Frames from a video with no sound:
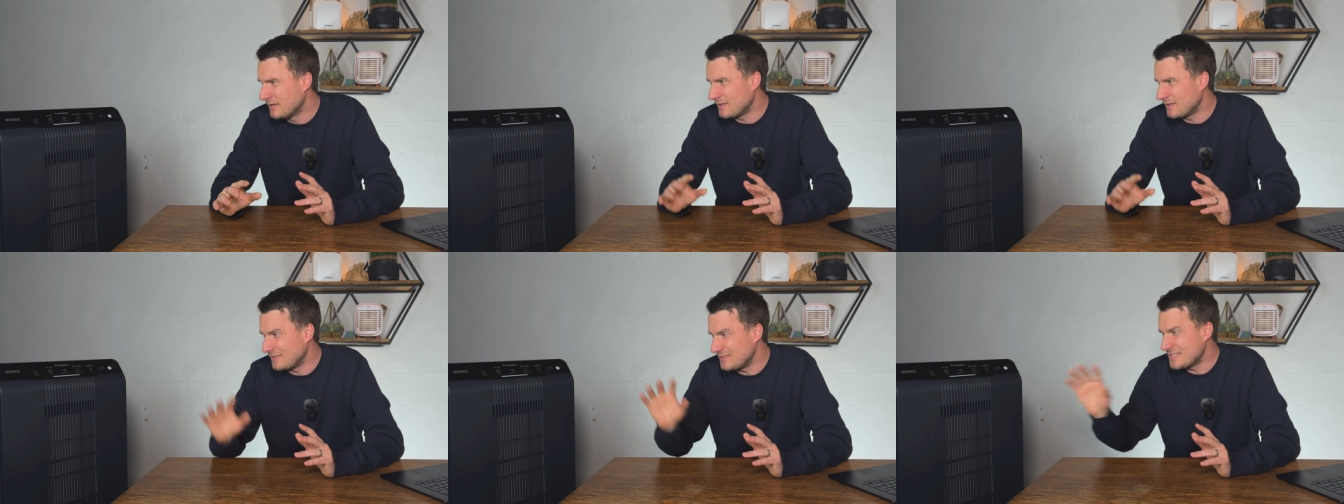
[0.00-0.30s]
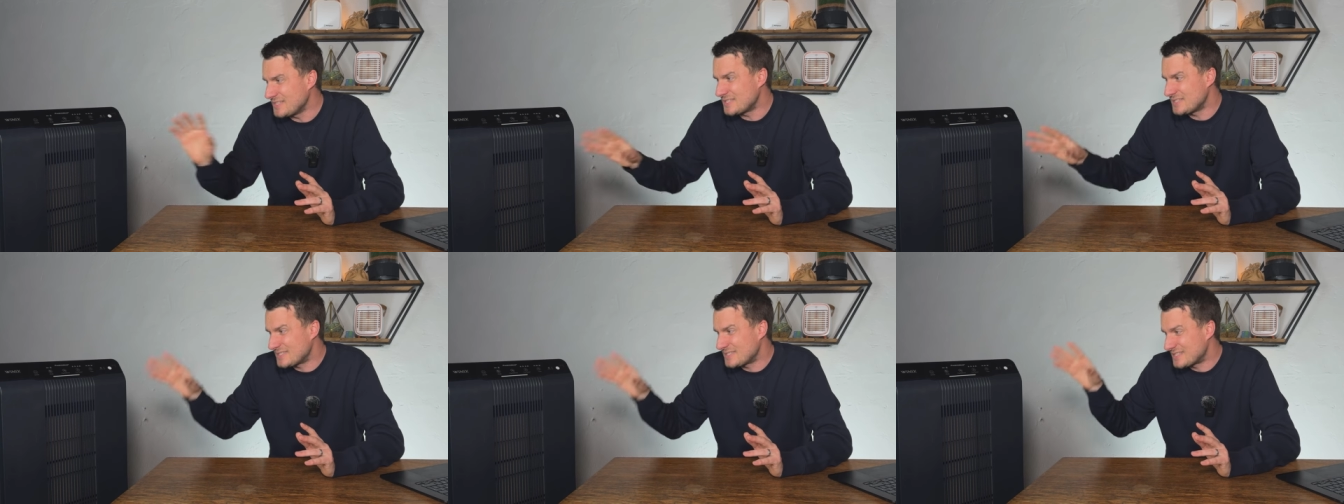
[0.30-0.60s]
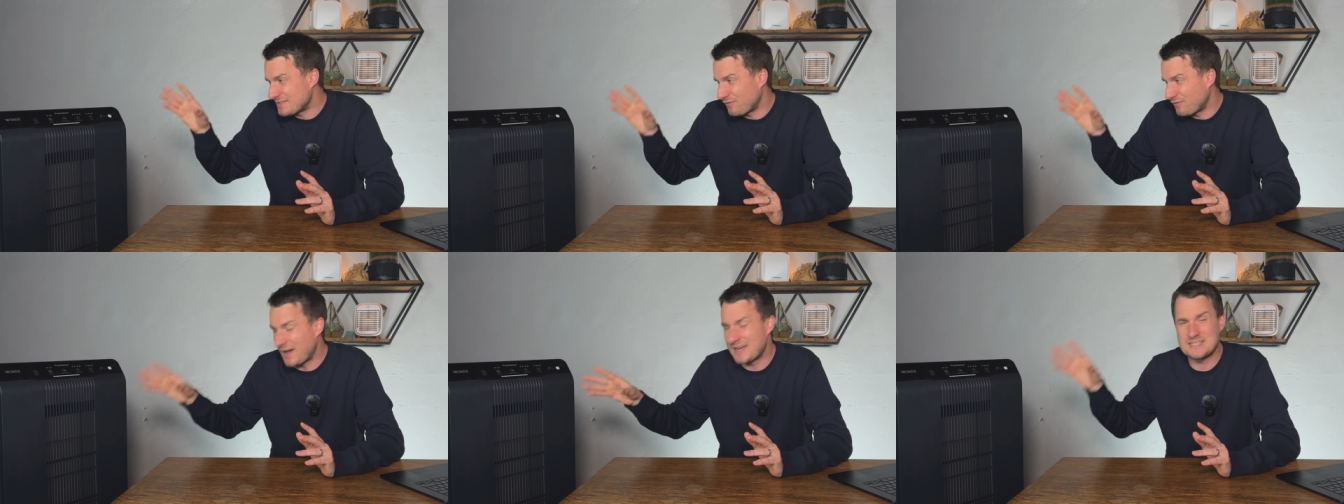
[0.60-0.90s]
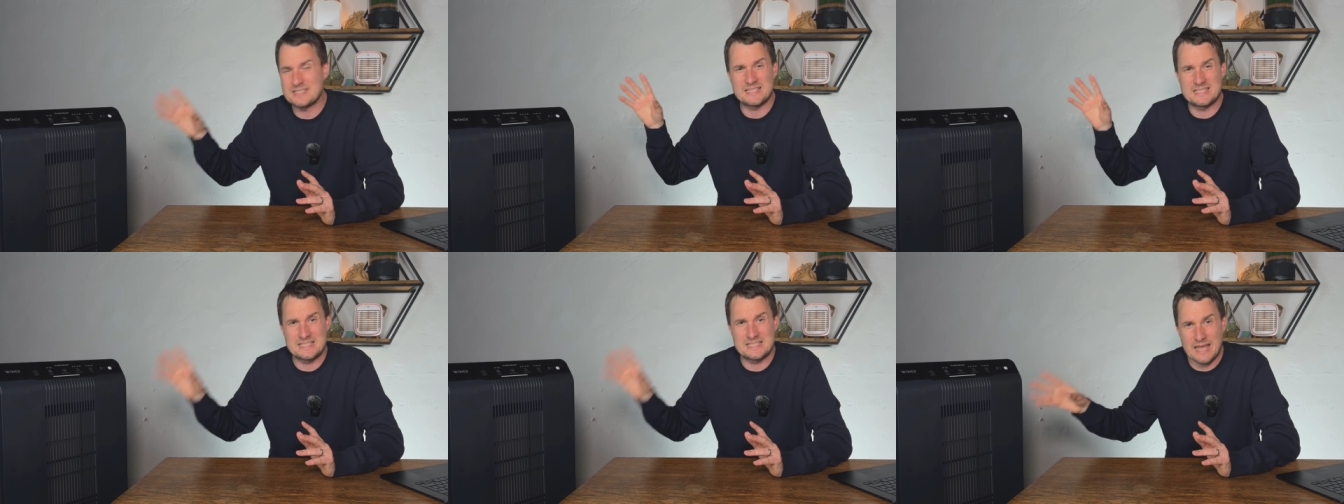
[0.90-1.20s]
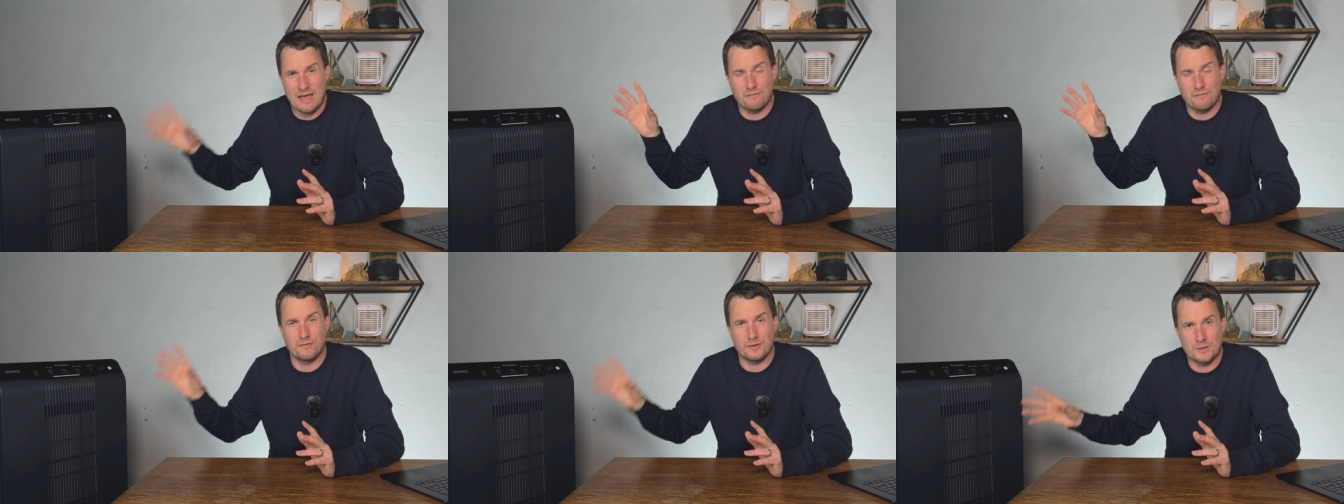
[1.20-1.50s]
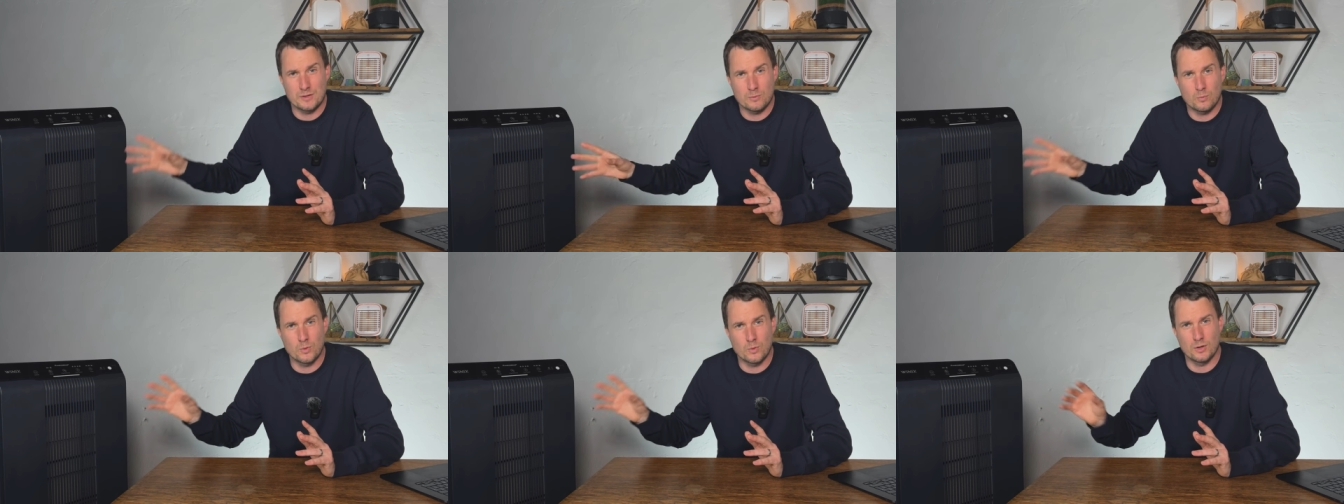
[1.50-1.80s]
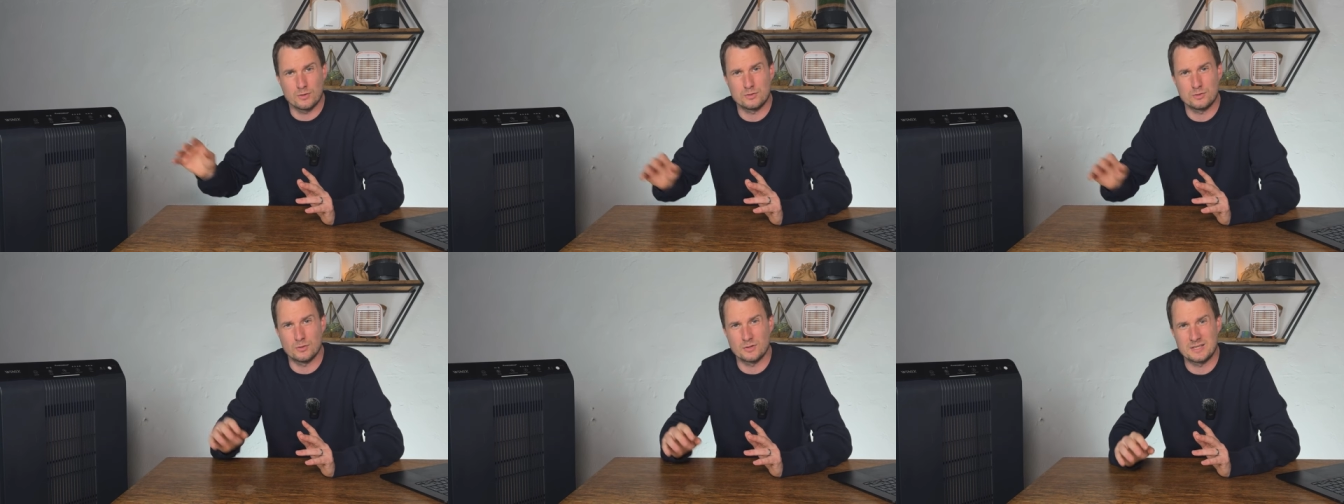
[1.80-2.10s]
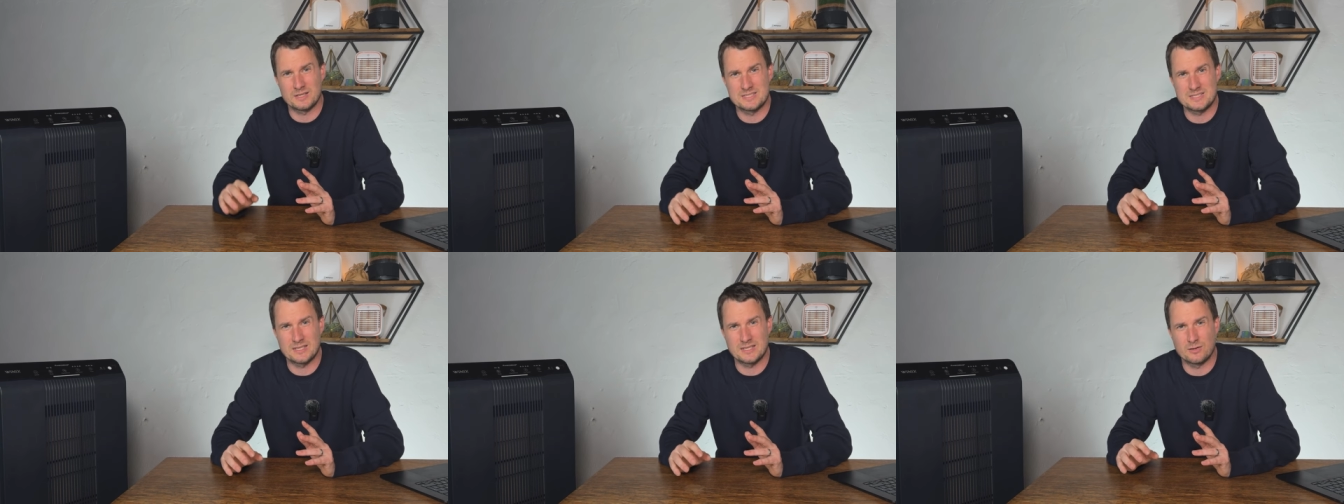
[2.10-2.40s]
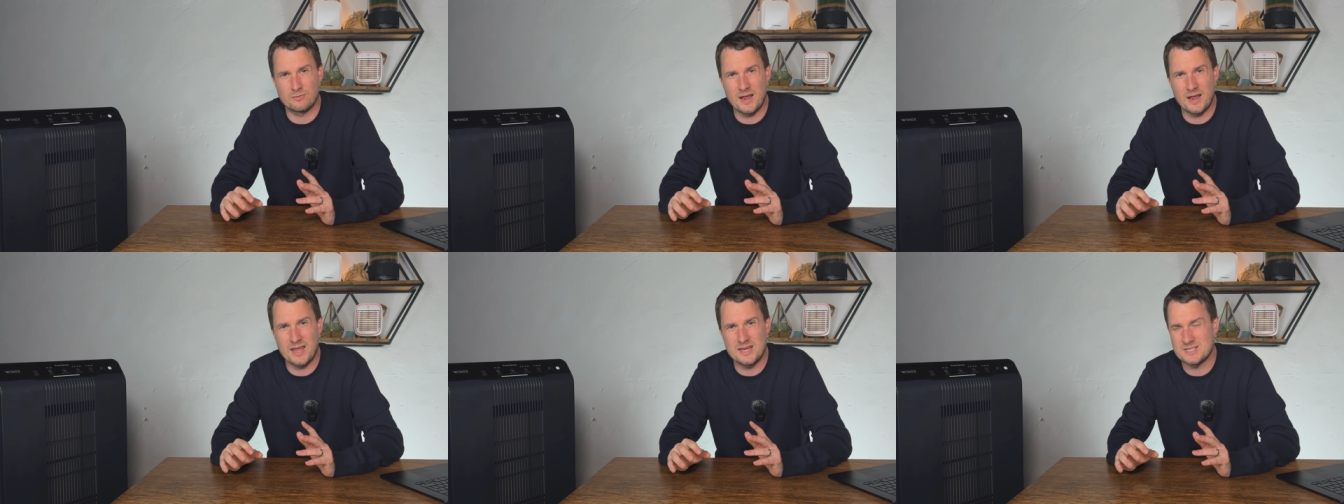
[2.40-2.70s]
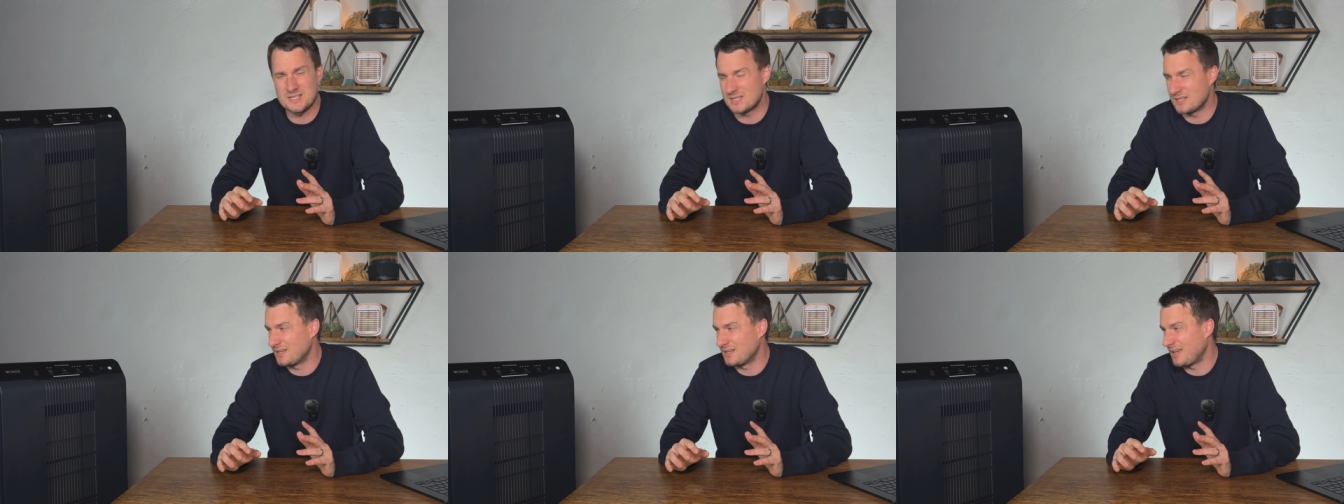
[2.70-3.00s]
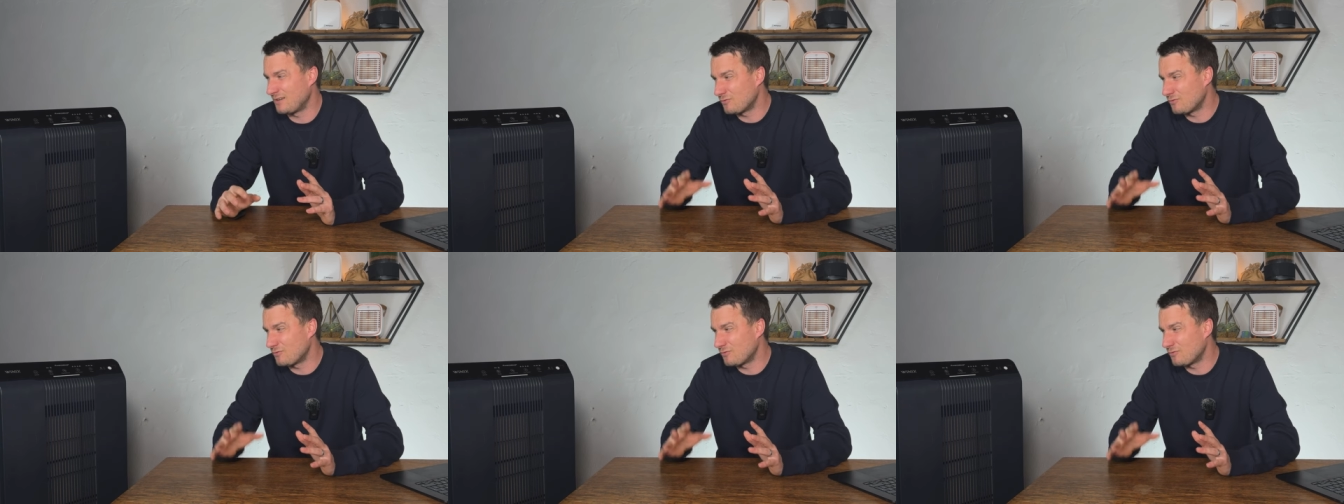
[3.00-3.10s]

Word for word: then this device is definitely worth your consideration